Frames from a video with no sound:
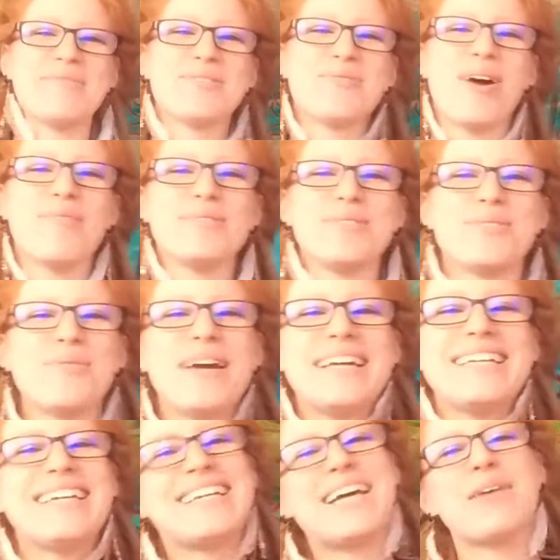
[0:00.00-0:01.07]
is Robyn
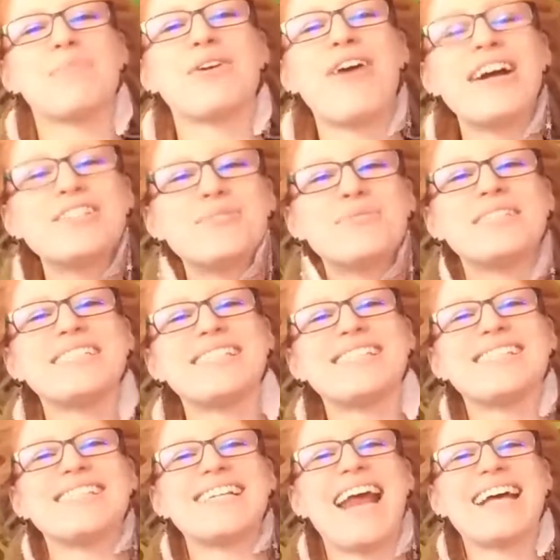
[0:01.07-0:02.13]
Swayne and I'm a graduate
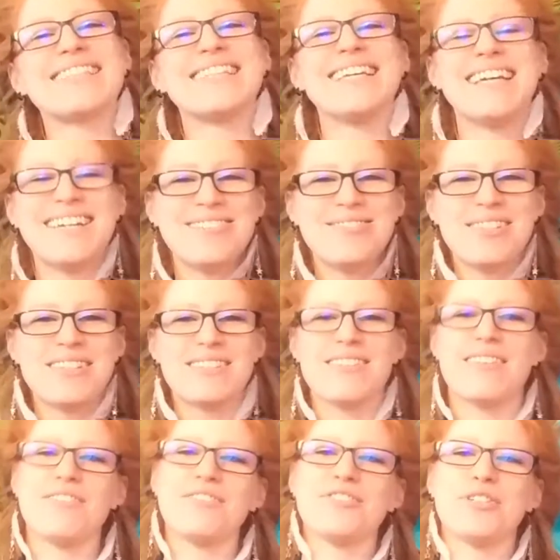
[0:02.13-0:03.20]
assistant at the Counseling
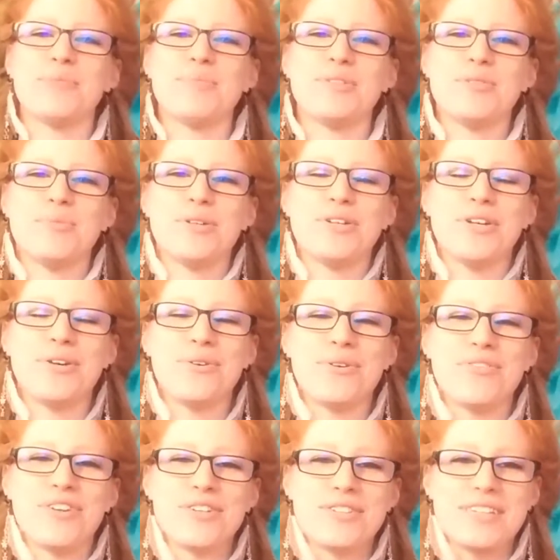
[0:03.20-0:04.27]
Center at Shippensburg
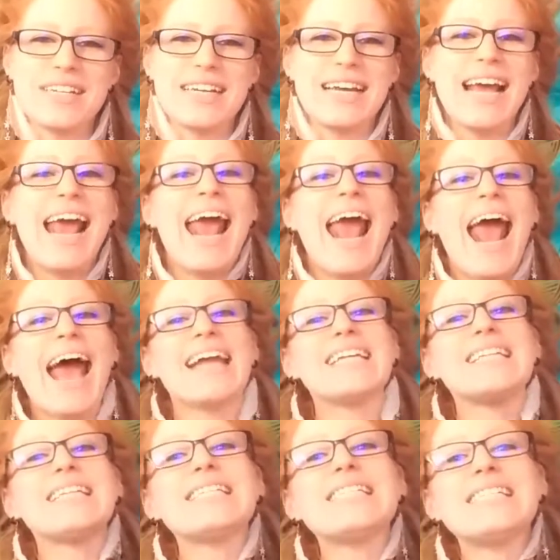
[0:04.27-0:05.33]
University. And
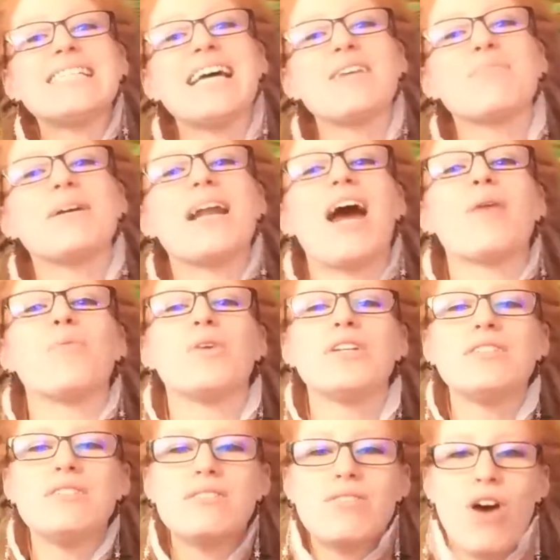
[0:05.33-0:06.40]
in this segment, I
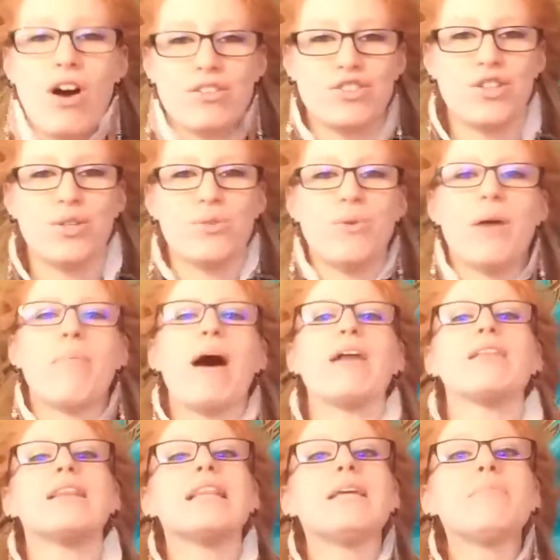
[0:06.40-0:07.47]
wanted to talk to you
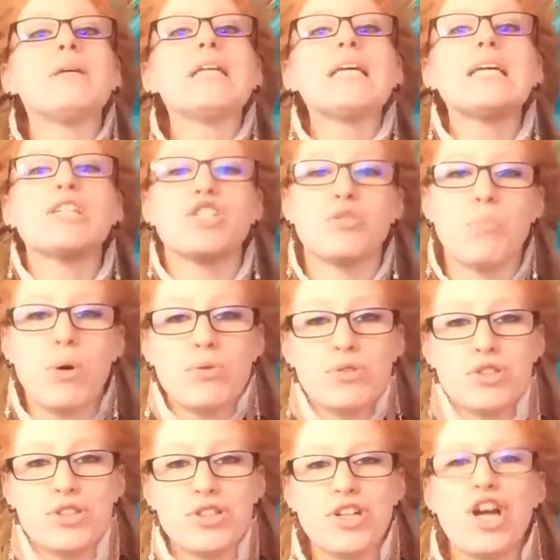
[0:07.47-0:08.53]
about limiting
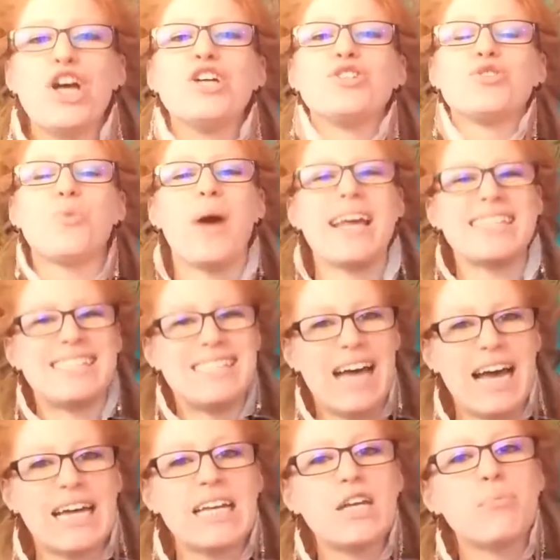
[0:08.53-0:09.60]
exposure to
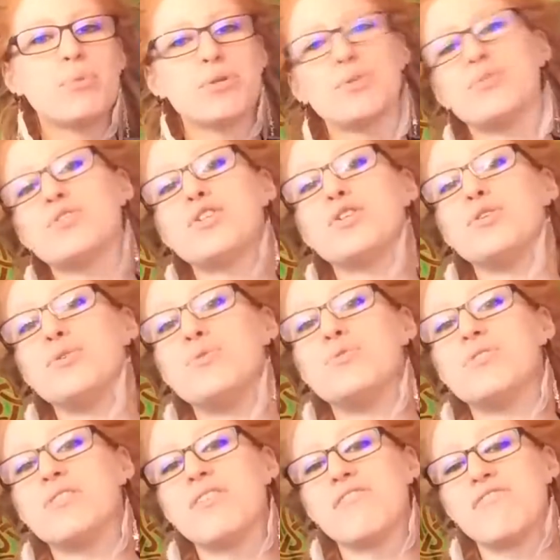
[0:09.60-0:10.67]
anxiety-producing news
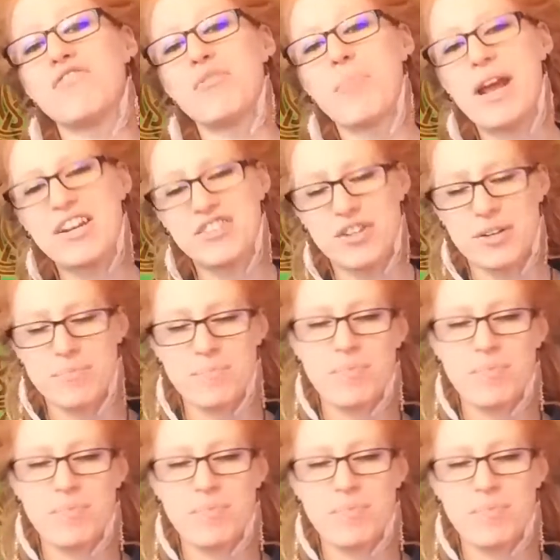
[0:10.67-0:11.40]
and information.